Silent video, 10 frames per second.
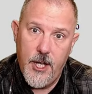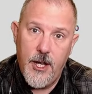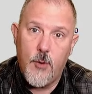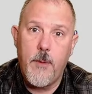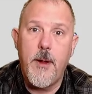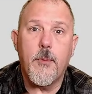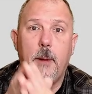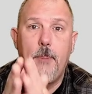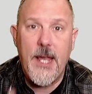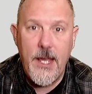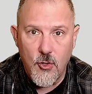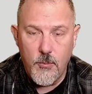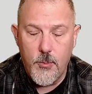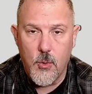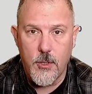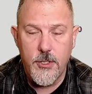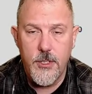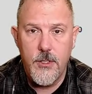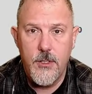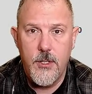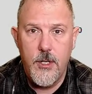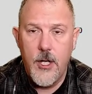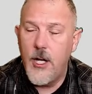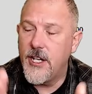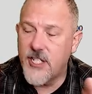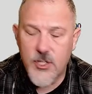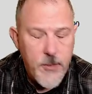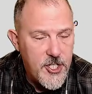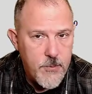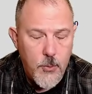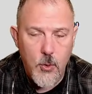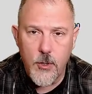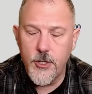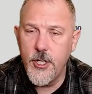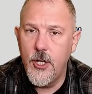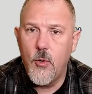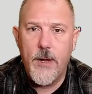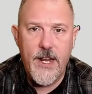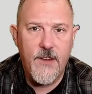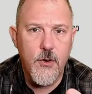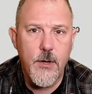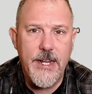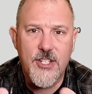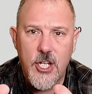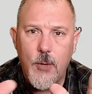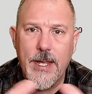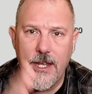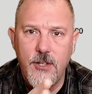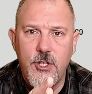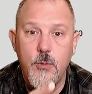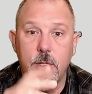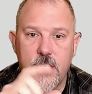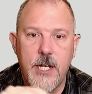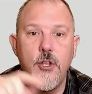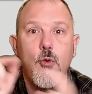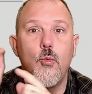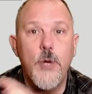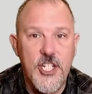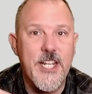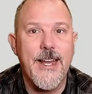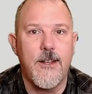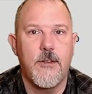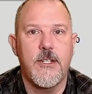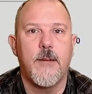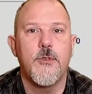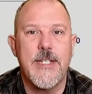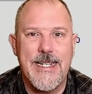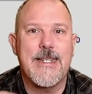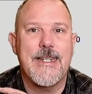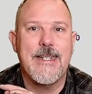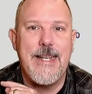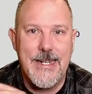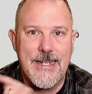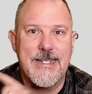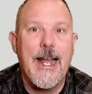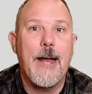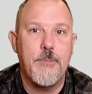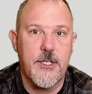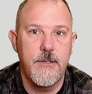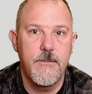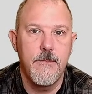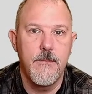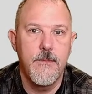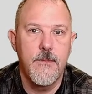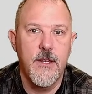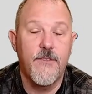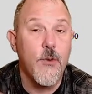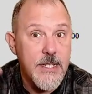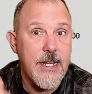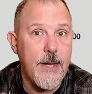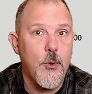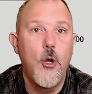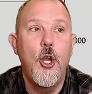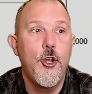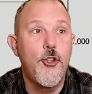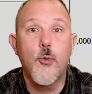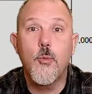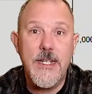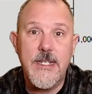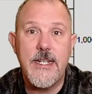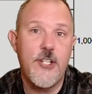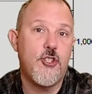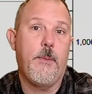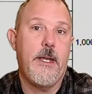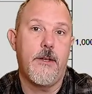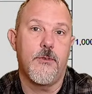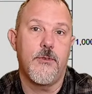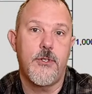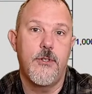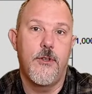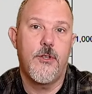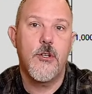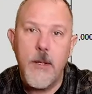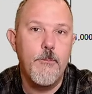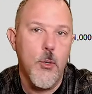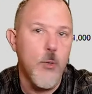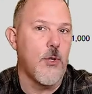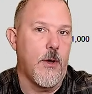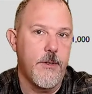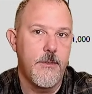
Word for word: Remember, a panel board, a switchboard, whatever it's going into will tell you which catalog numbers it's, it accepts. For example, your residential panels, they're not bolt on.